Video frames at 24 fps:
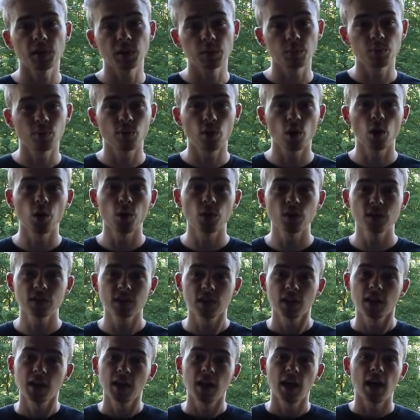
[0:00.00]
about the
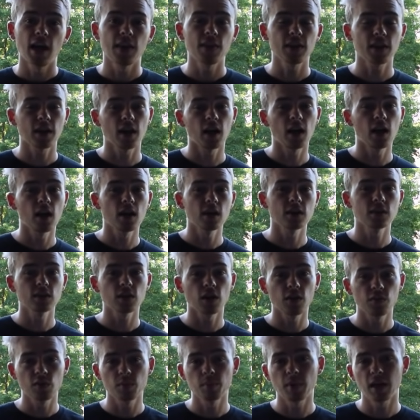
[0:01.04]
pros and the cons
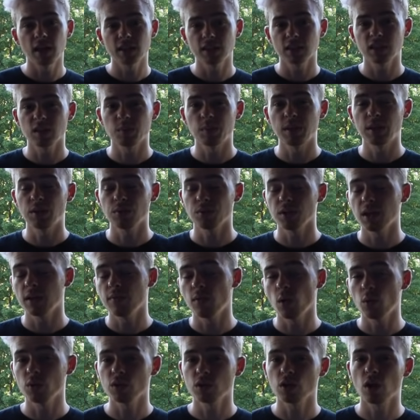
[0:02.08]
of the MazdaSpeed 3.
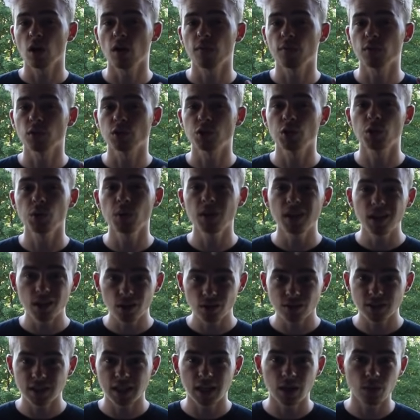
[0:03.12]
I've owned this car for 2
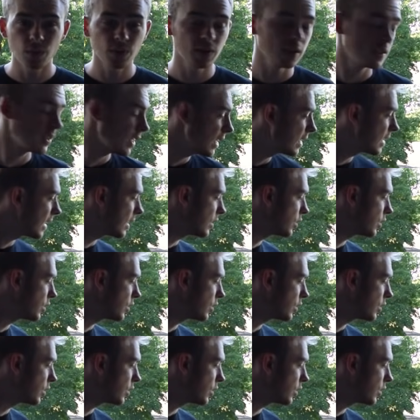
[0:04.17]
years now. This is a